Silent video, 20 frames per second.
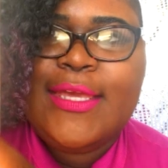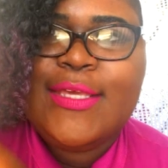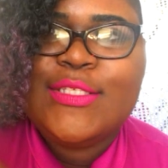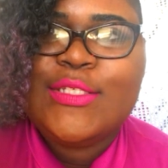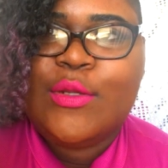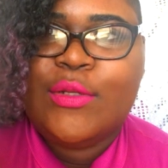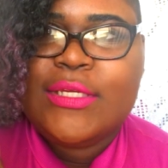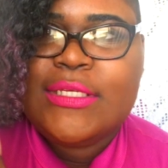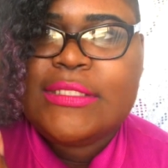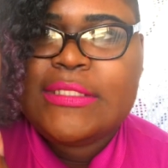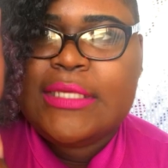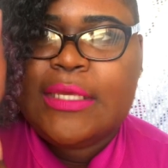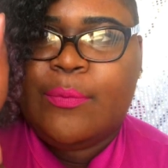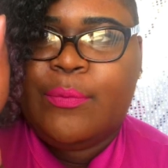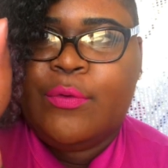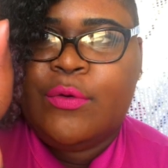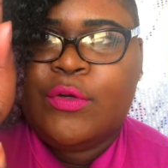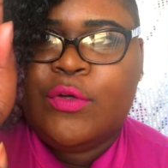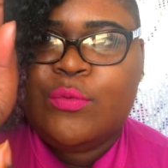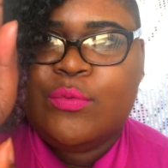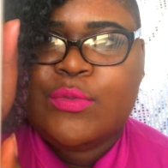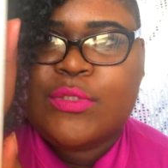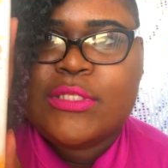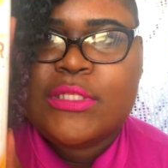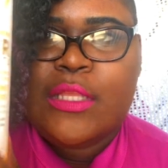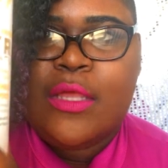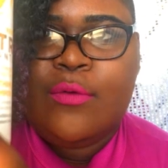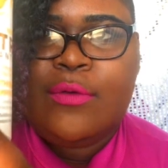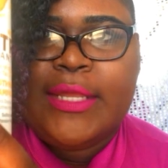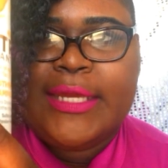So let's see. We're going to do
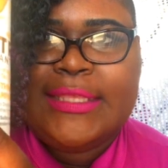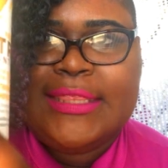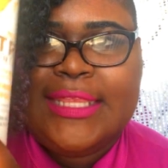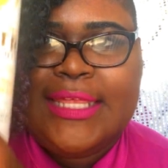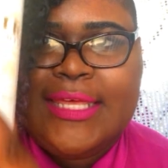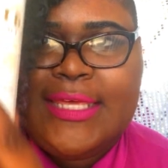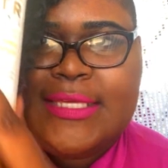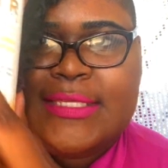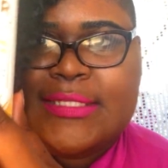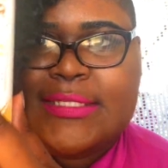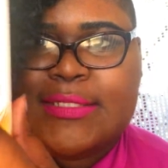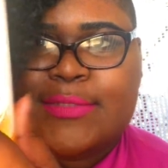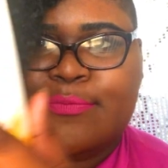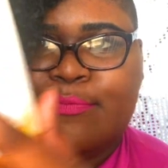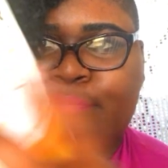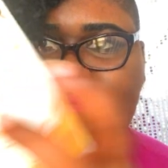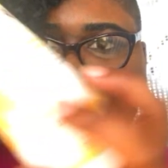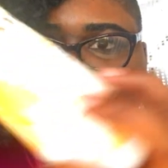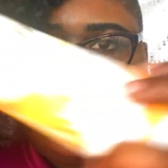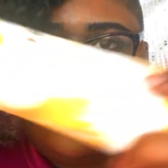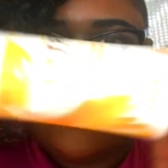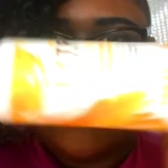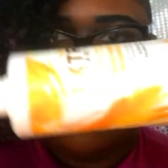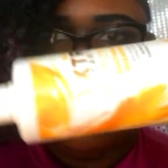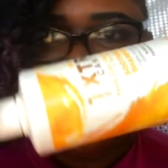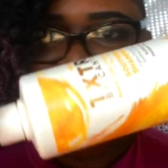slow like this. I'm